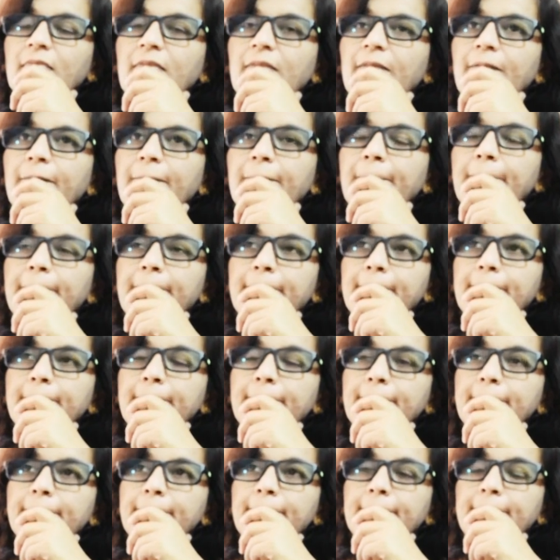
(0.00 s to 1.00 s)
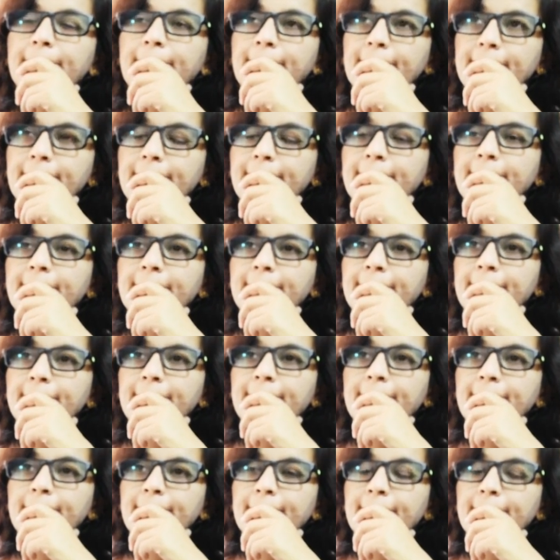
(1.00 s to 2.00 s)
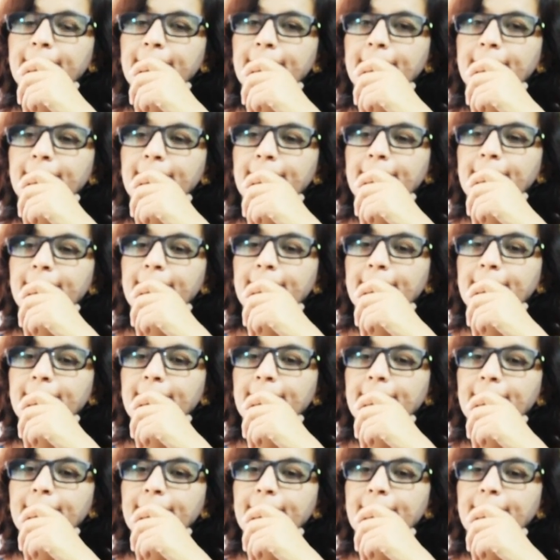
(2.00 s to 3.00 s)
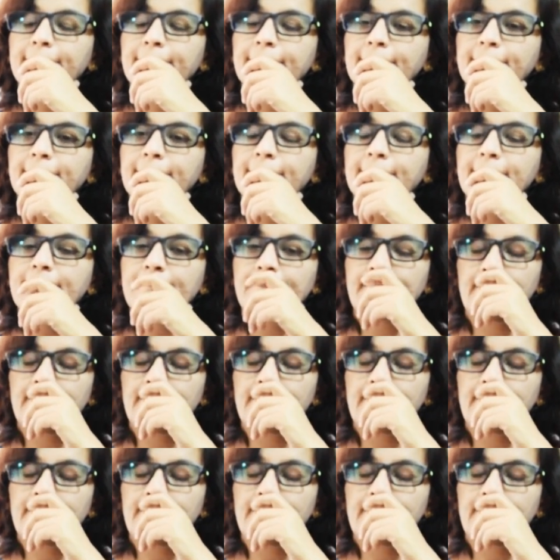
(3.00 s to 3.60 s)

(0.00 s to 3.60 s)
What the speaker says: No words are spoken by the person on screen.